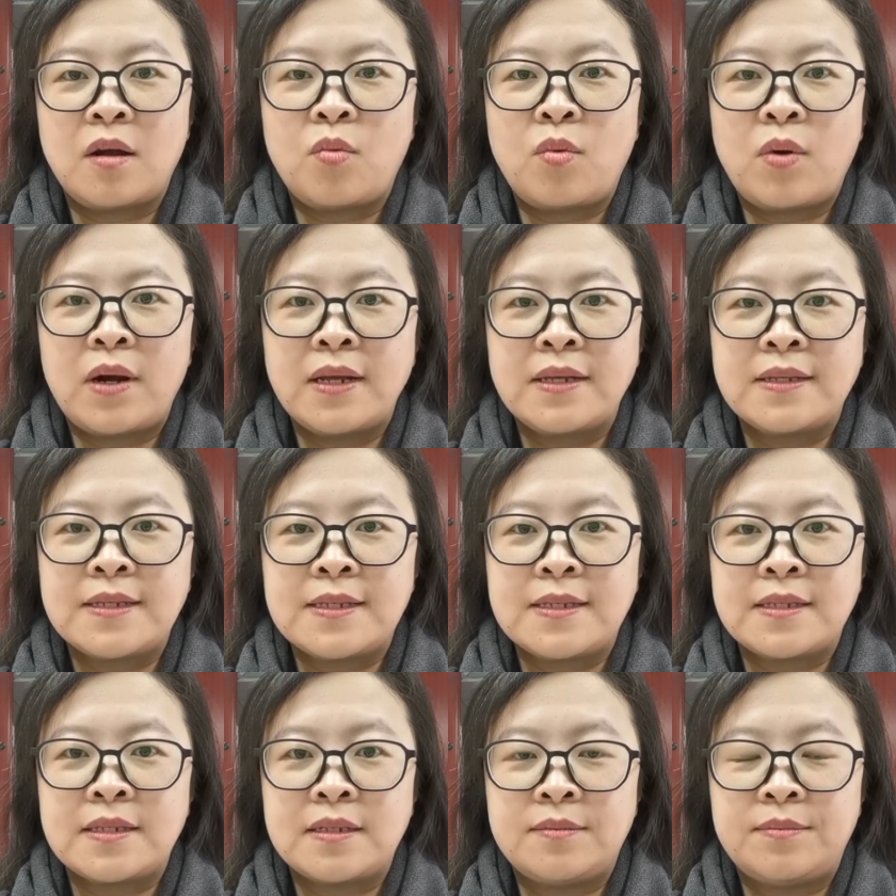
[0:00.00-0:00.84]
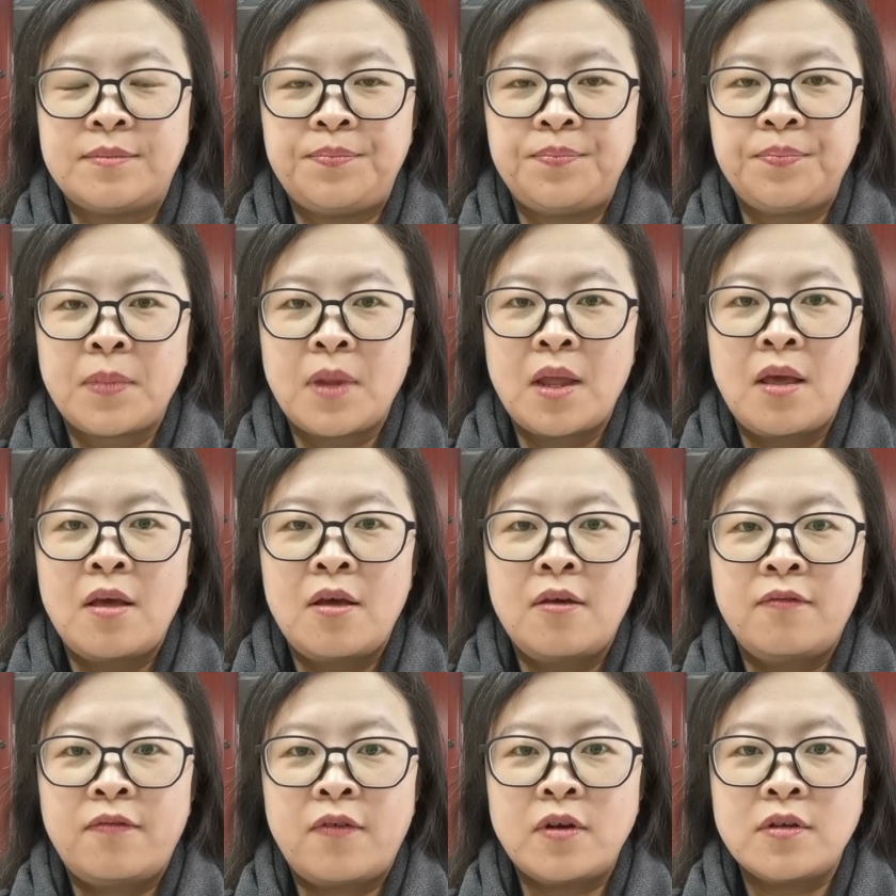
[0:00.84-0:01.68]
warning system.
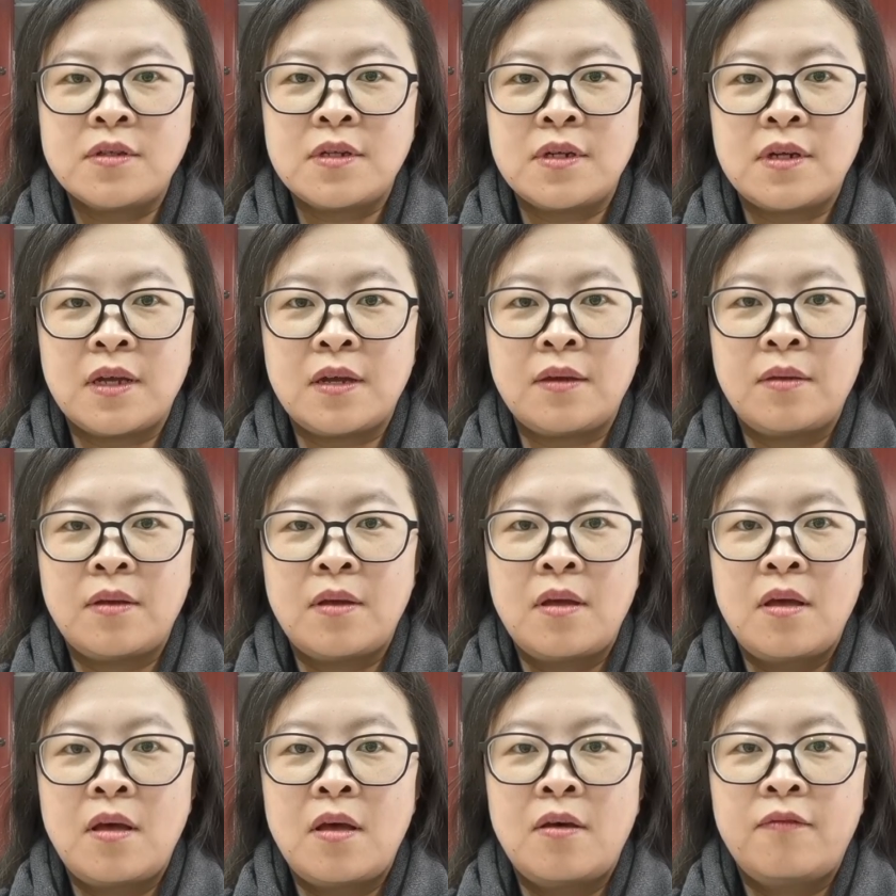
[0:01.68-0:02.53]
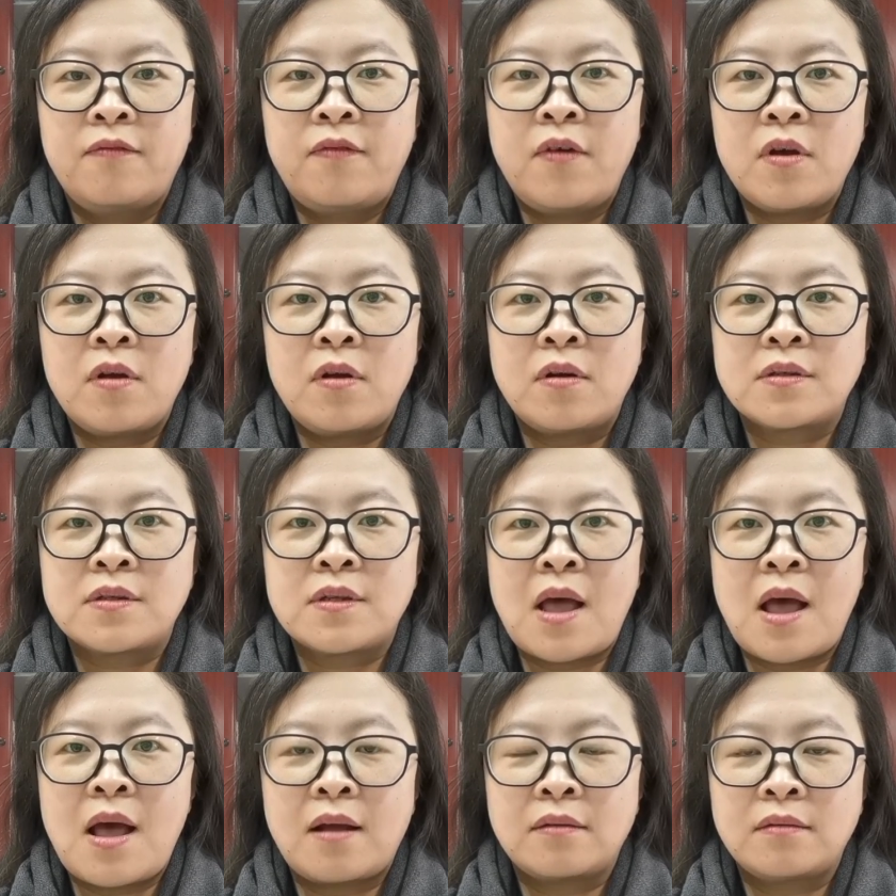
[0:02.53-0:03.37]
Firstly, focus
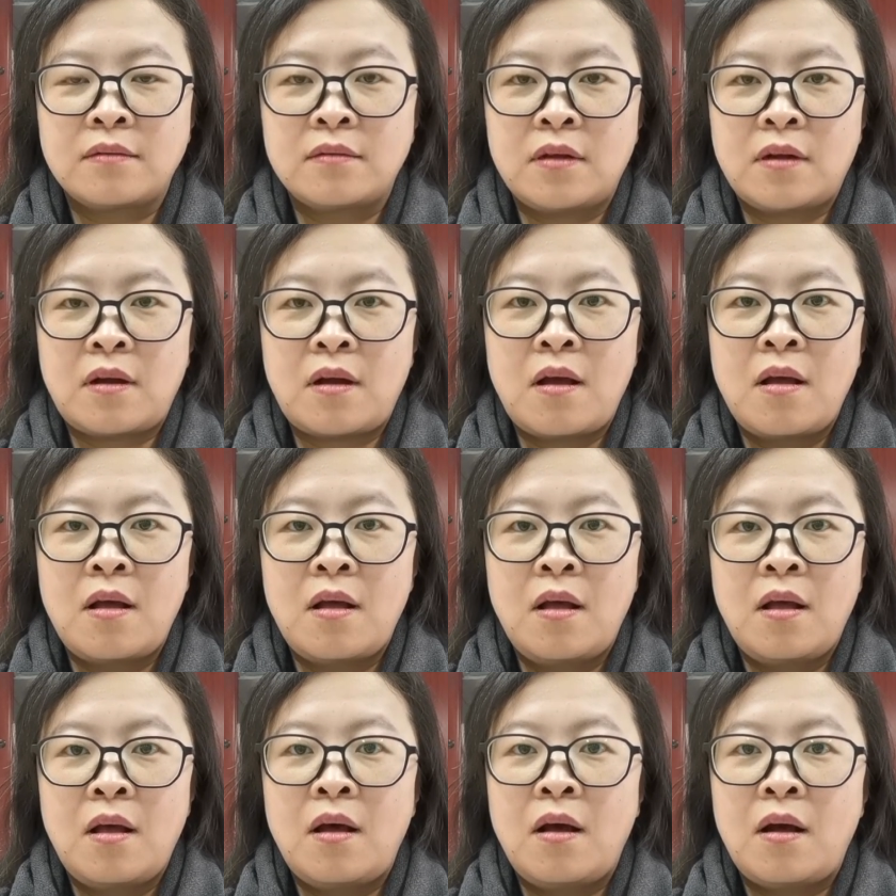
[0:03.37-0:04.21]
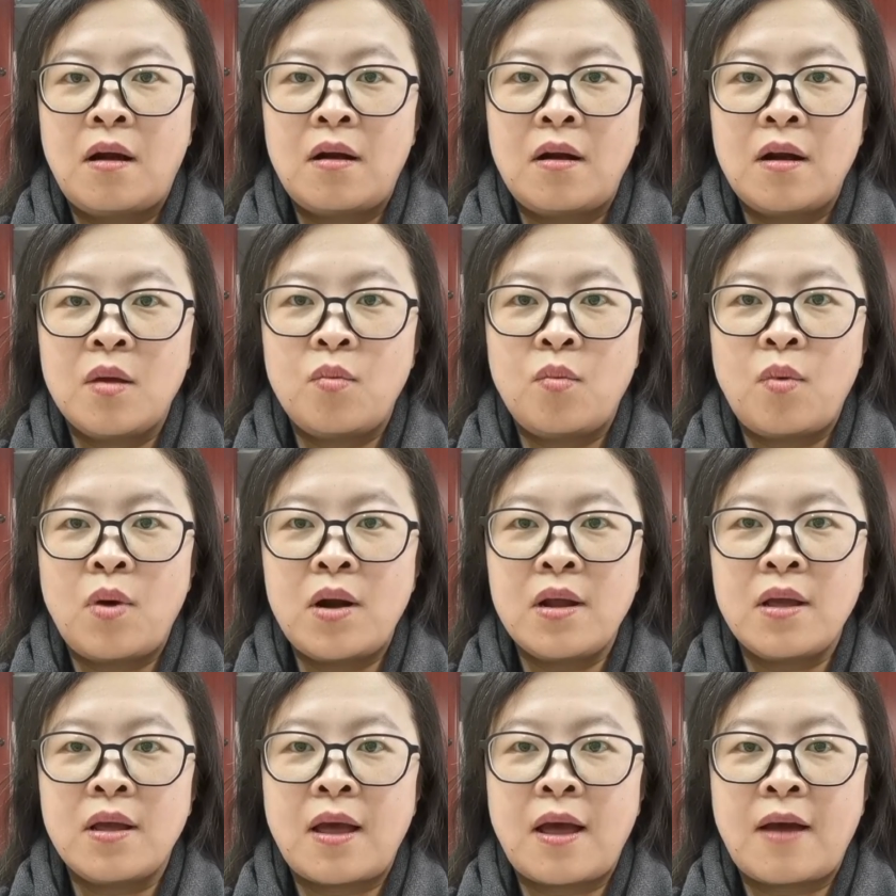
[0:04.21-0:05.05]
on the early
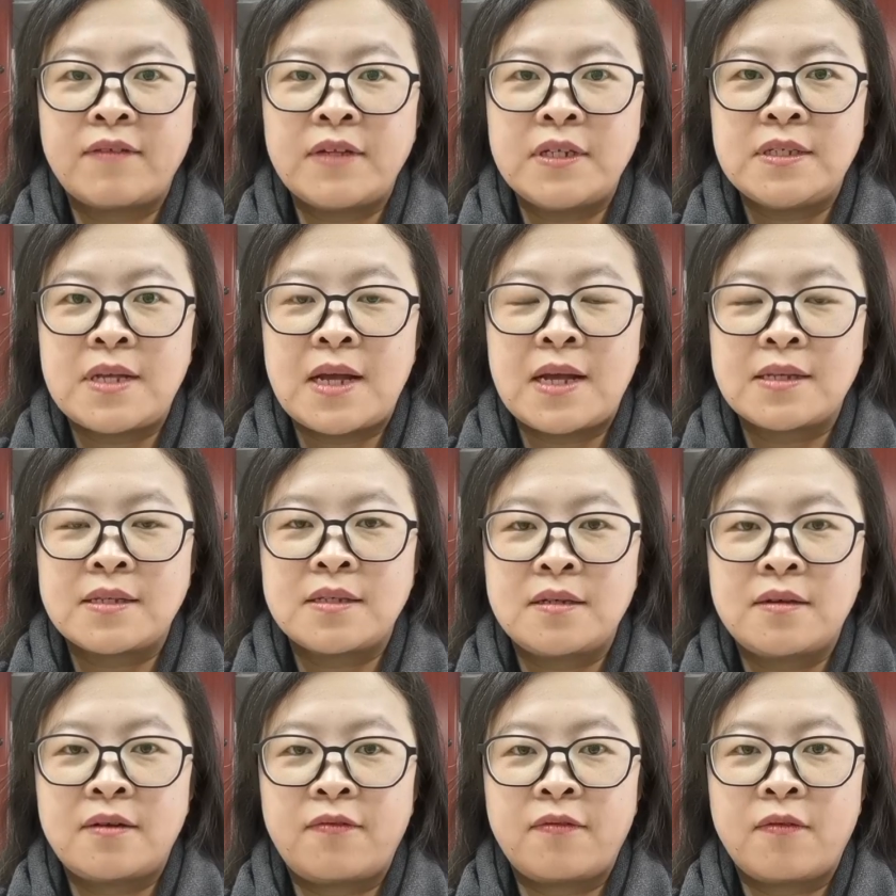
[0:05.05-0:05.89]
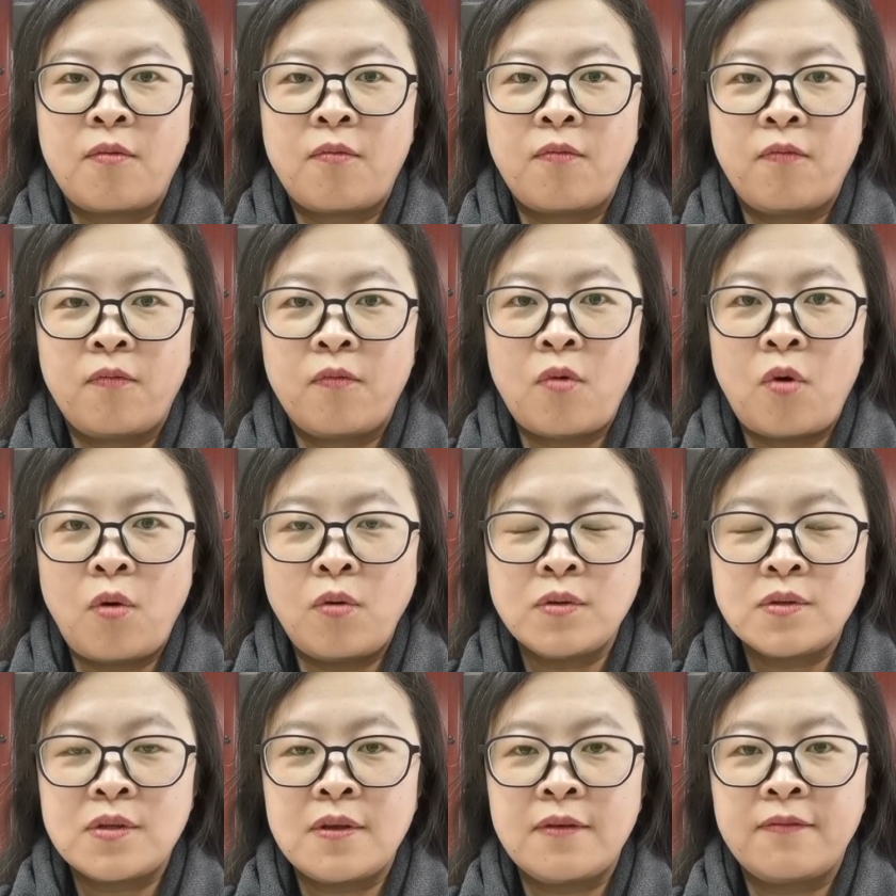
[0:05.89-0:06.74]
warning of disaster
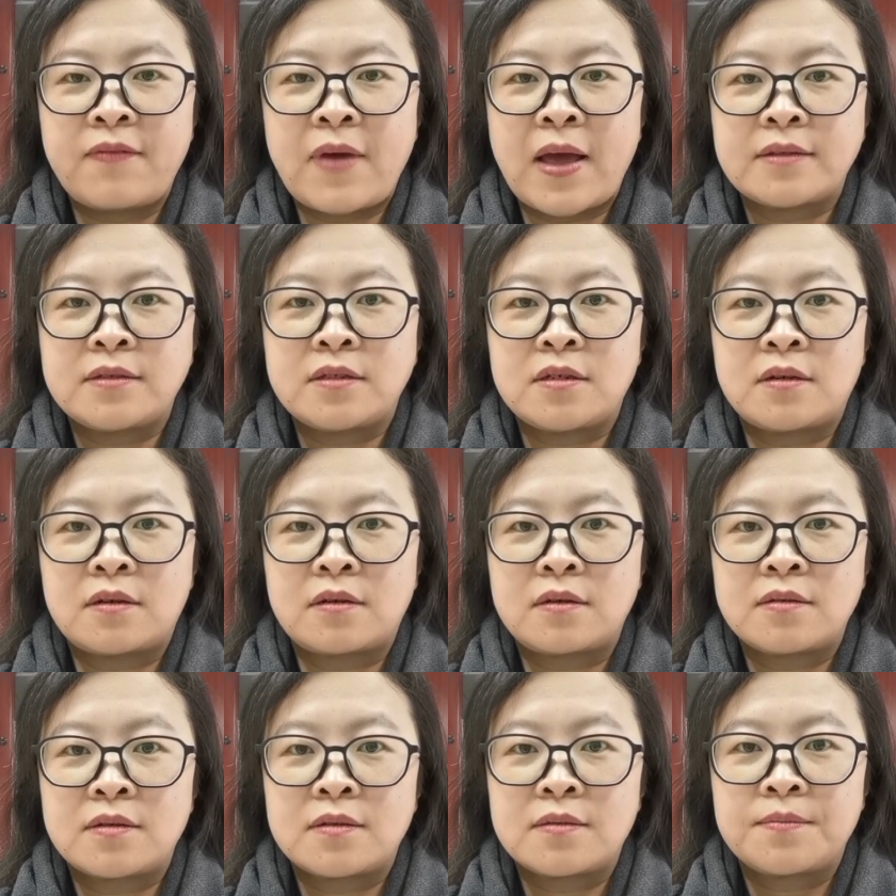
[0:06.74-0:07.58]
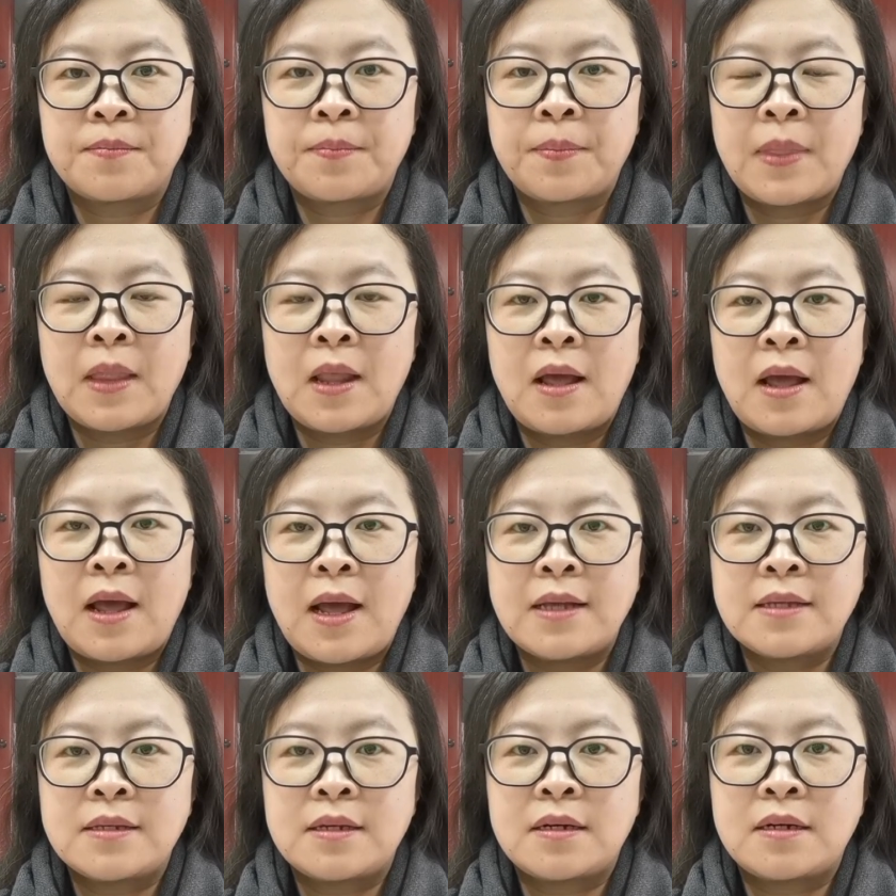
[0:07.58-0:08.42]
causing factors,
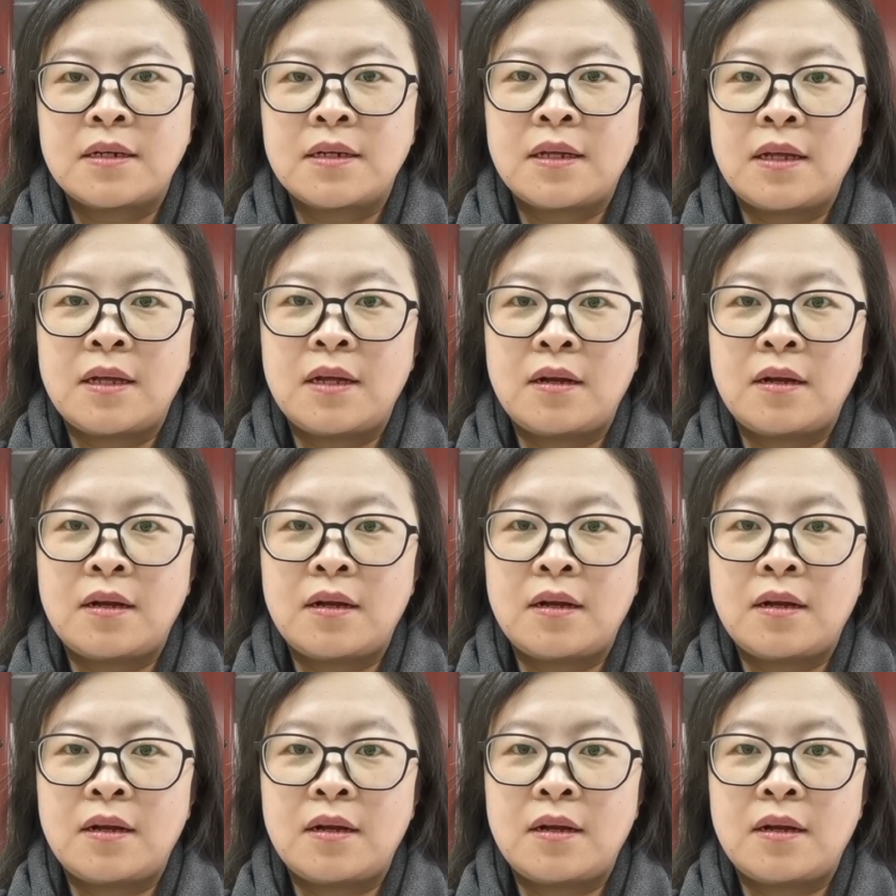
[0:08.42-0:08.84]
hazard